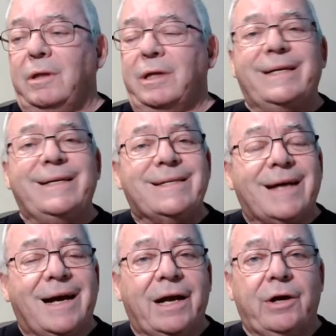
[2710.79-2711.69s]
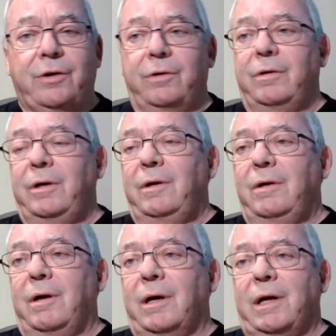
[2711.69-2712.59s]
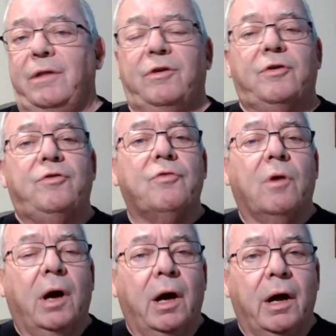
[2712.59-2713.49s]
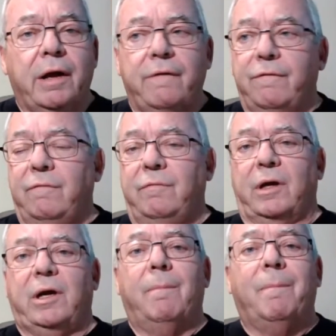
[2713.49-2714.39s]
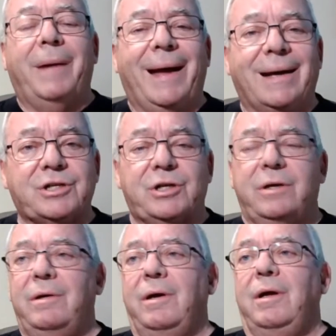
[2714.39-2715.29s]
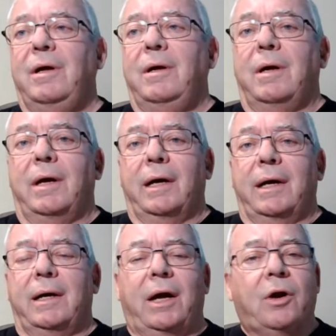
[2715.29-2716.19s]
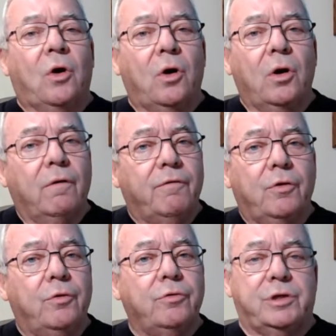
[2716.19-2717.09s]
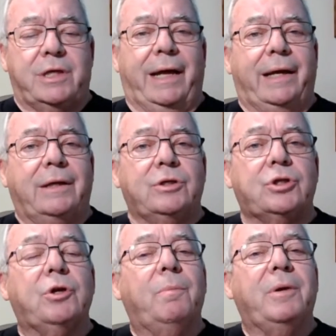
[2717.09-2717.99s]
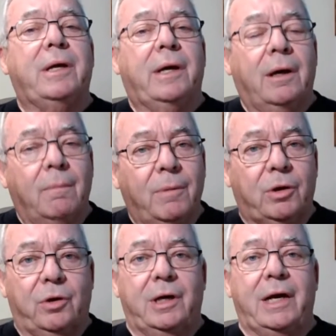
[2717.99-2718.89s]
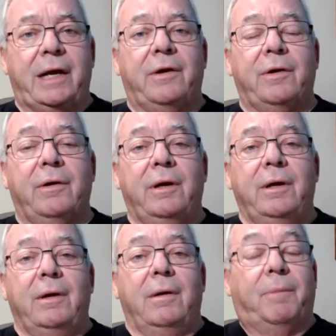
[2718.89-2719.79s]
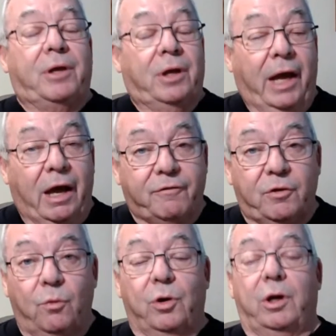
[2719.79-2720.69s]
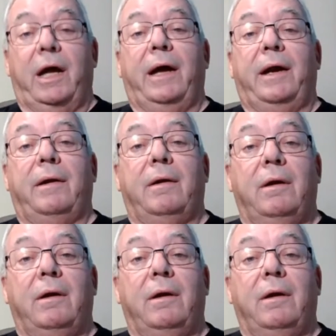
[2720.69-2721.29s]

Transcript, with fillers: the desire uh, the drive, the compassion, uh, and all of those things to become a good leader, but you have to work at it.